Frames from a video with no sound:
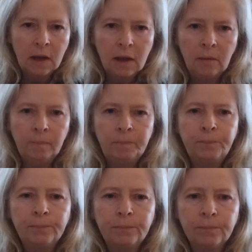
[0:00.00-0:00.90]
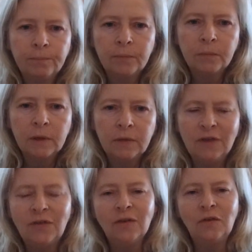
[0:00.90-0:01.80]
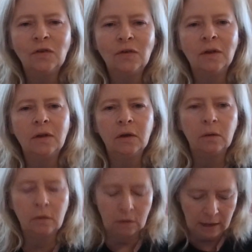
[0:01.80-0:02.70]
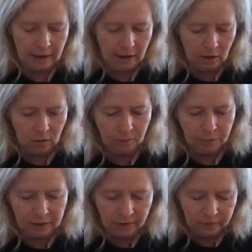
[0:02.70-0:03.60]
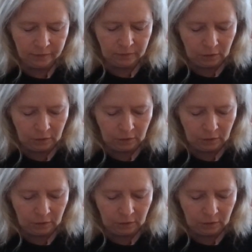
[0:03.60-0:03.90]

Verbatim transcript: Um, this is just a little add-on because,